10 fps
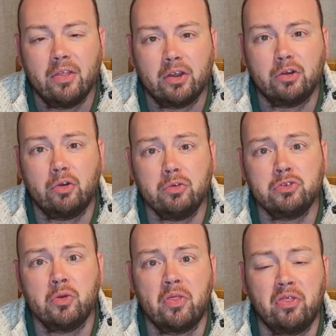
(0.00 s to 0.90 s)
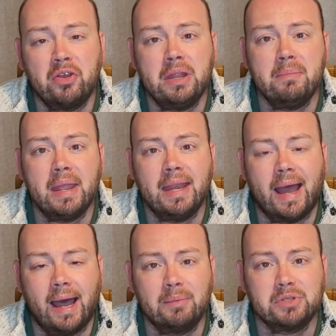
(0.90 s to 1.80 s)
There are also three main
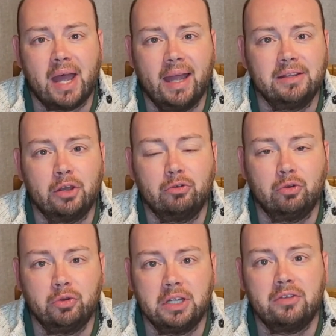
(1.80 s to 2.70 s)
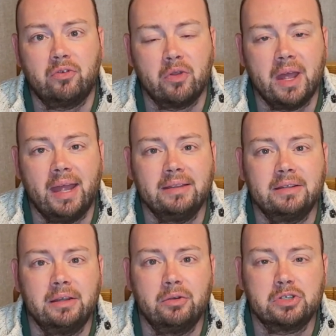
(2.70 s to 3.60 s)
apps that I downloaded for the
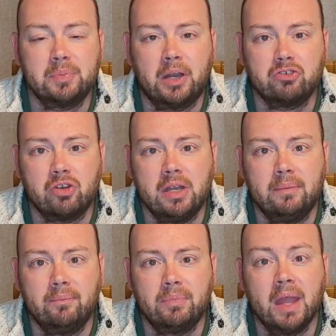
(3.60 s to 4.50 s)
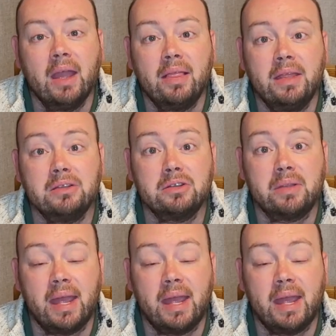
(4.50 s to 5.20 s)
Intelino Smart Train. These are